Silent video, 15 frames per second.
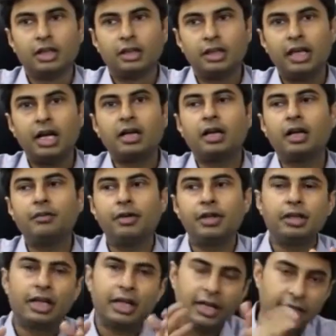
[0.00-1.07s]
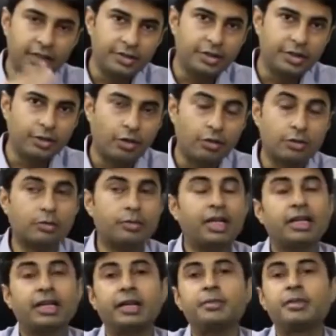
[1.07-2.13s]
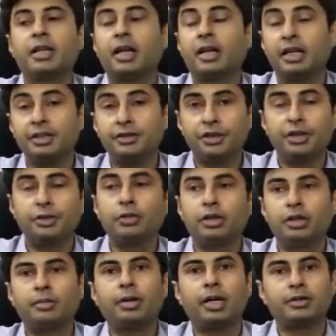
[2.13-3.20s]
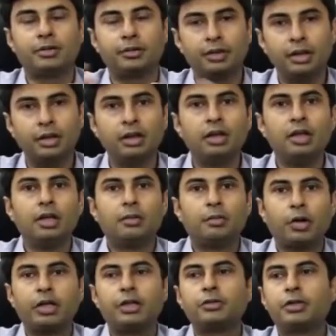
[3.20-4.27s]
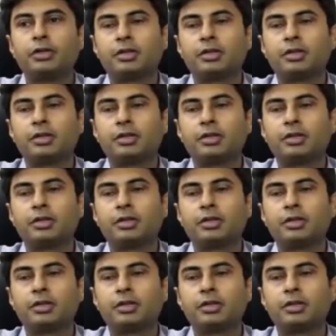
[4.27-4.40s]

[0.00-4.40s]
They occur with head injury also. Many times there are injury to other parts of the body, so